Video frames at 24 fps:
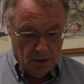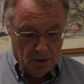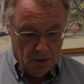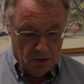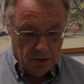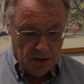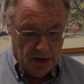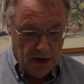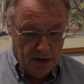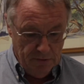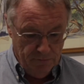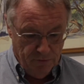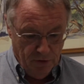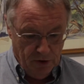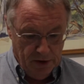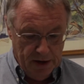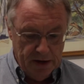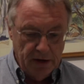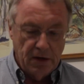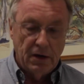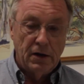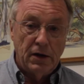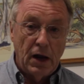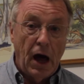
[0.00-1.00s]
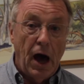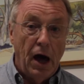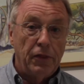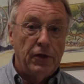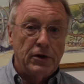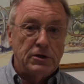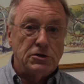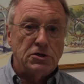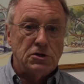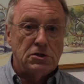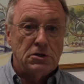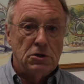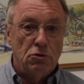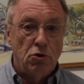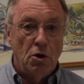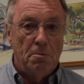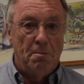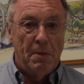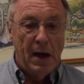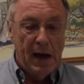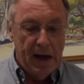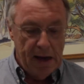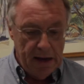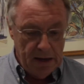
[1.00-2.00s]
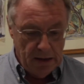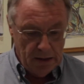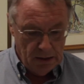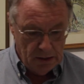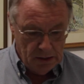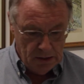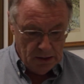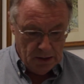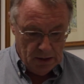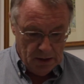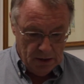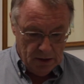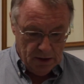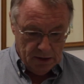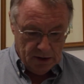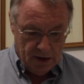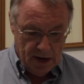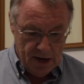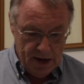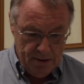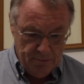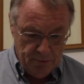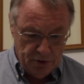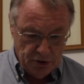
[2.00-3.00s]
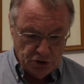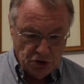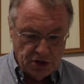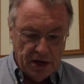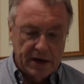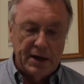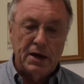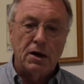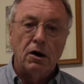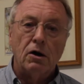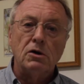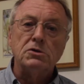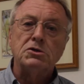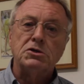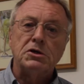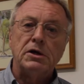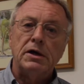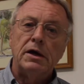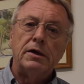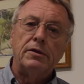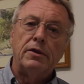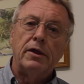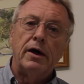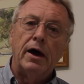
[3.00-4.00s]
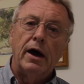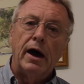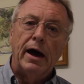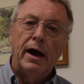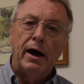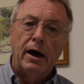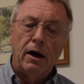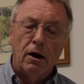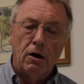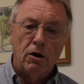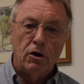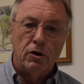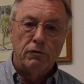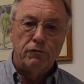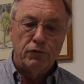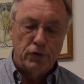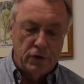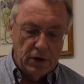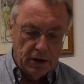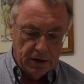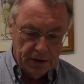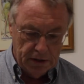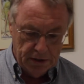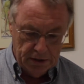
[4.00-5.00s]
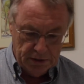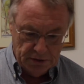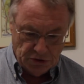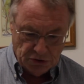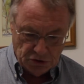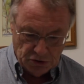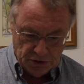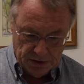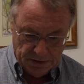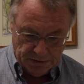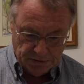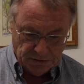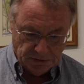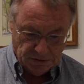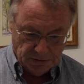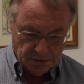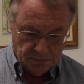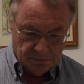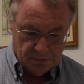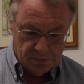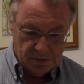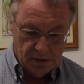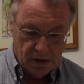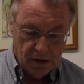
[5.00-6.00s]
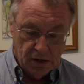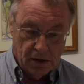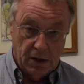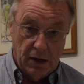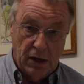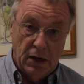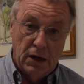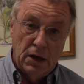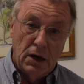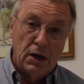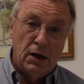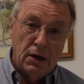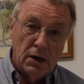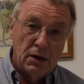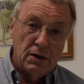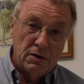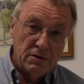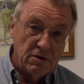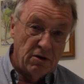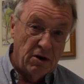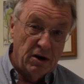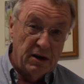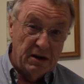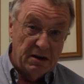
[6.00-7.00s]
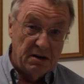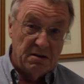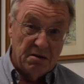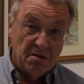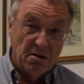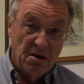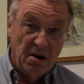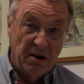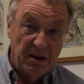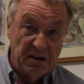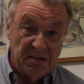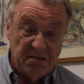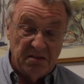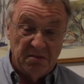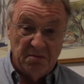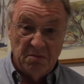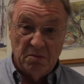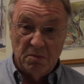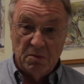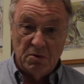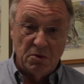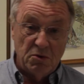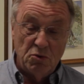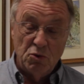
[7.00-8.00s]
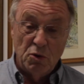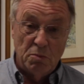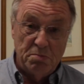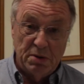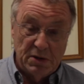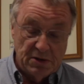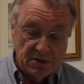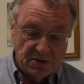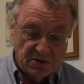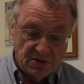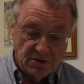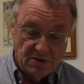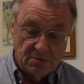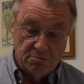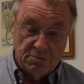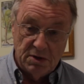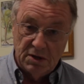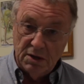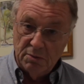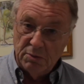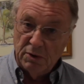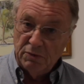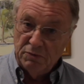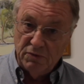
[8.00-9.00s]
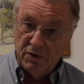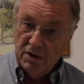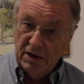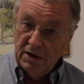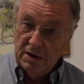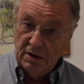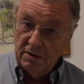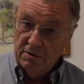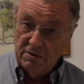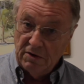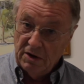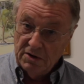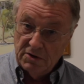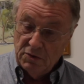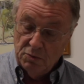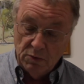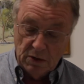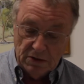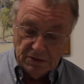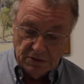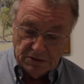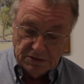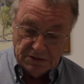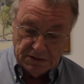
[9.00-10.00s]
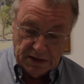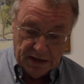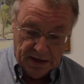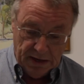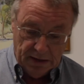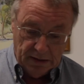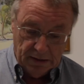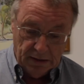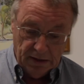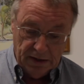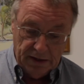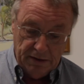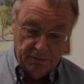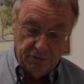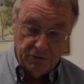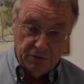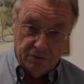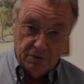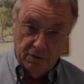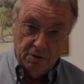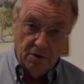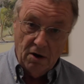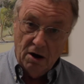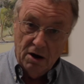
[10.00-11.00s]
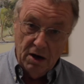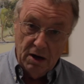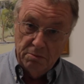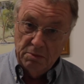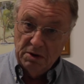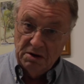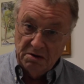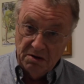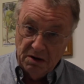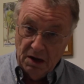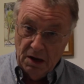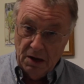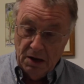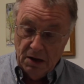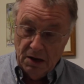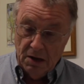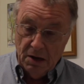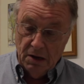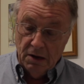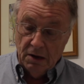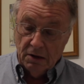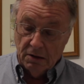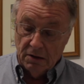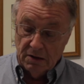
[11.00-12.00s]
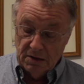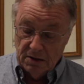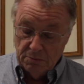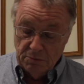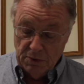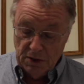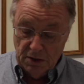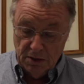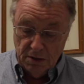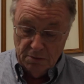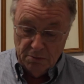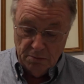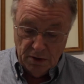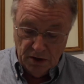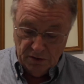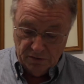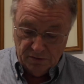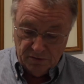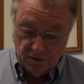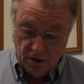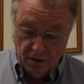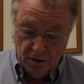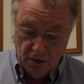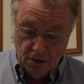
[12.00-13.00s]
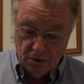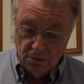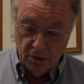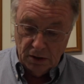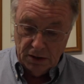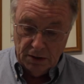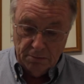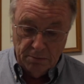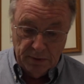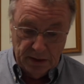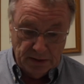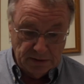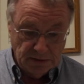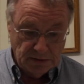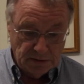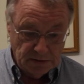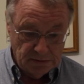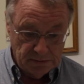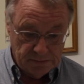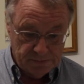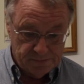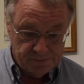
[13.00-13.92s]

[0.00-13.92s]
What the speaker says: the invalid and others to a man came to SACOSS in their hour of dire distress. I tried to write to a person, but I'm afraid it just won't scan, leaves rhyme and rhythm in the most unholy mess.